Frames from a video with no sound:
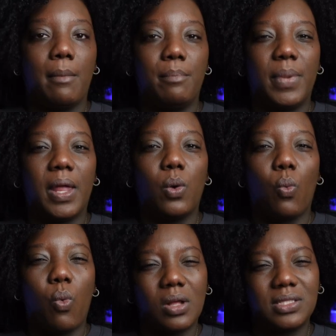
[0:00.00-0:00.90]
but
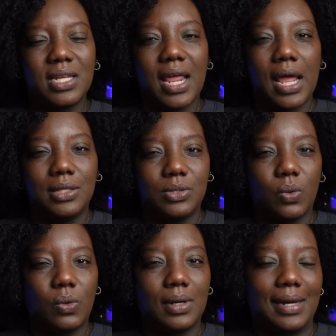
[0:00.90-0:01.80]
one thing that I
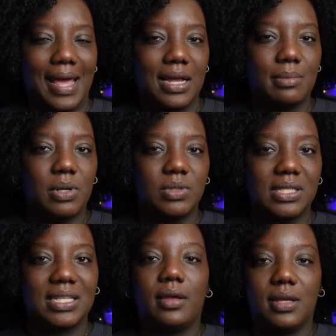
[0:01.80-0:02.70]
don't like about
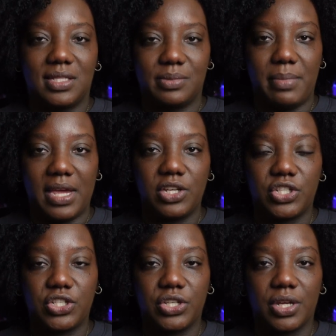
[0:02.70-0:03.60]
it, it's
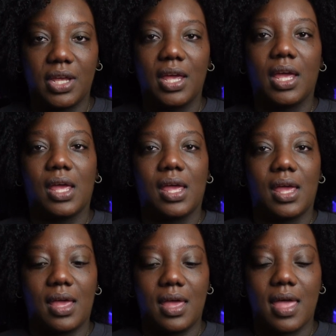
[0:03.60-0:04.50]
mesh,
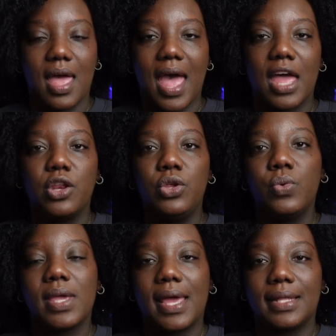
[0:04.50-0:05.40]
and you
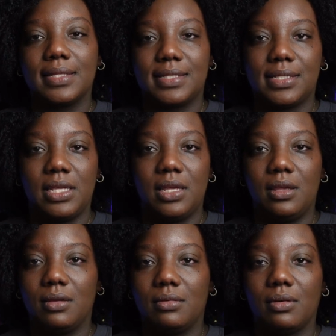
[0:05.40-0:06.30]
can
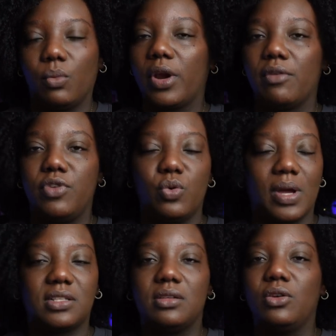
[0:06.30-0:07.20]
see whatever you
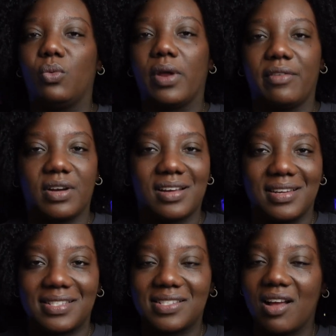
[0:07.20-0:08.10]
wear. So you know, whatever color
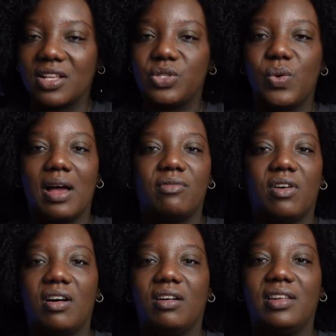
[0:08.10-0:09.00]
socks you have
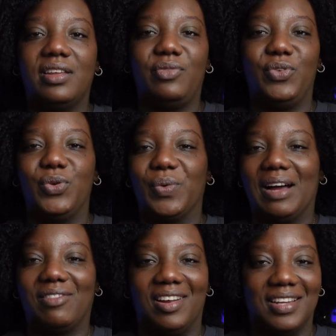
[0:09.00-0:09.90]
on, if you don't
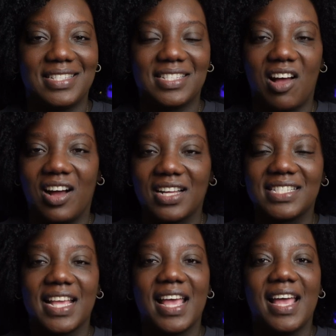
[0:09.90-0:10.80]
have on the socks,